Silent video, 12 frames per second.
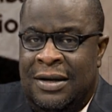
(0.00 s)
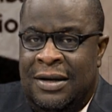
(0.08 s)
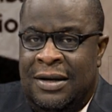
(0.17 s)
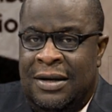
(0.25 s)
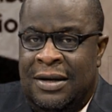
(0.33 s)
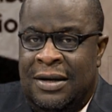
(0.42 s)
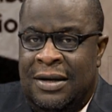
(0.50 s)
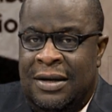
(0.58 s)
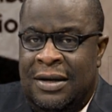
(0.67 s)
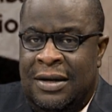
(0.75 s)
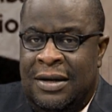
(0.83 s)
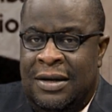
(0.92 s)

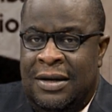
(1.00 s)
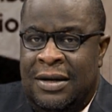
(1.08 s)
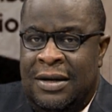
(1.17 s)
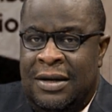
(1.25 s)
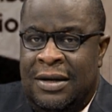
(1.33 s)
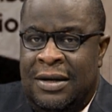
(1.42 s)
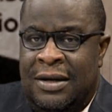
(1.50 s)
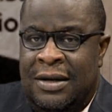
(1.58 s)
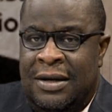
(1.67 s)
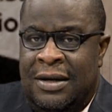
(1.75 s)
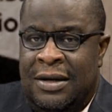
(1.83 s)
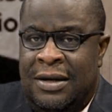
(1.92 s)

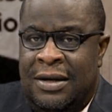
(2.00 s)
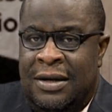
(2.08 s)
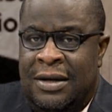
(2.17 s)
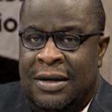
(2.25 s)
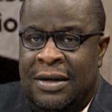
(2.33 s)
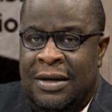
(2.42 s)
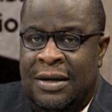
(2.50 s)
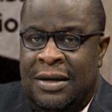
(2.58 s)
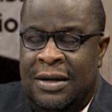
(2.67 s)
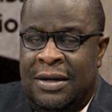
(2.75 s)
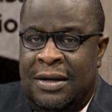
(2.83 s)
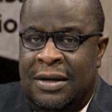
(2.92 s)

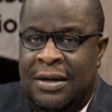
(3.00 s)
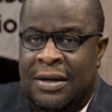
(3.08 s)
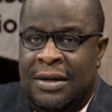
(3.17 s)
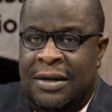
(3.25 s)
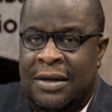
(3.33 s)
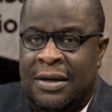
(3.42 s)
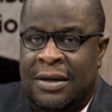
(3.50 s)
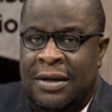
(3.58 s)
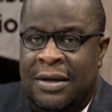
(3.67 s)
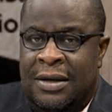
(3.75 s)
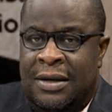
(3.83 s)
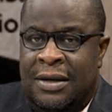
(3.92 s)

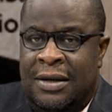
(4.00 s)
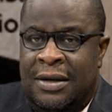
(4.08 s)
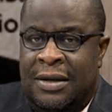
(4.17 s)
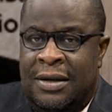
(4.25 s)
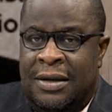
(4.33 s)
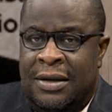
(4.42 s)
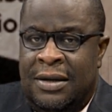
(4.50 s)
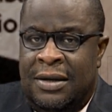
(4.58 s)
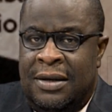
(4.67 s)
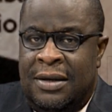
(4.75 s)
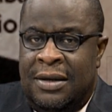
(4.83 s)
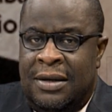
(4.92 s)

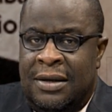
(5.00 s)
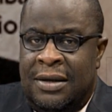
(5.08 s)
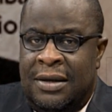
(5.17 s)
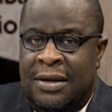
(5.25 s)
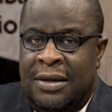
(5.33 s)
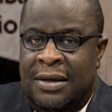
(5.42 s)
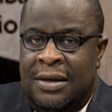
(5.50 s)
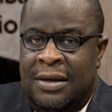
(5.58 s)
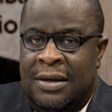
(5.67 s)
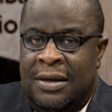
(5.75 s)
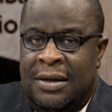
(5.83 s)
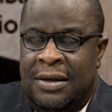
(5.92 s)

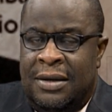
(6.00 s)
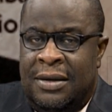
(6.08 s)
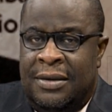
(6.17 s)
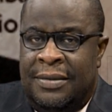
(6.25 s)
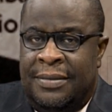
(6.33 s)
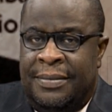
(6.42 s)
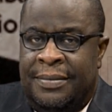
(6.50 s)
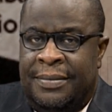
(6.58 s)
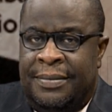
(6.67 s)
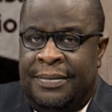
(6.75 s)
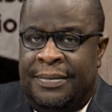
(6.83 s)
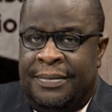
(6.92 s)

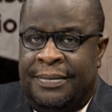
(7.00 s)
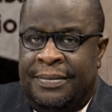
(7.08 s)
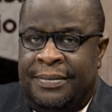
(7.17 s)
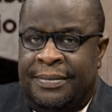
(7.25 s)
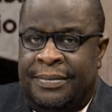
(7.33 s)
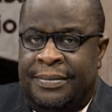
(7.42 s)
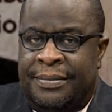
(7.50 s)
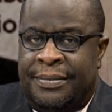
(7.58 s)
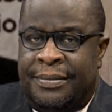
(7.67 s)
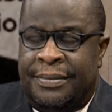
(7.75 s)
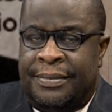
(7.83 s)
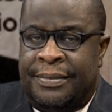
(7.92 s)
The person shown says nothing.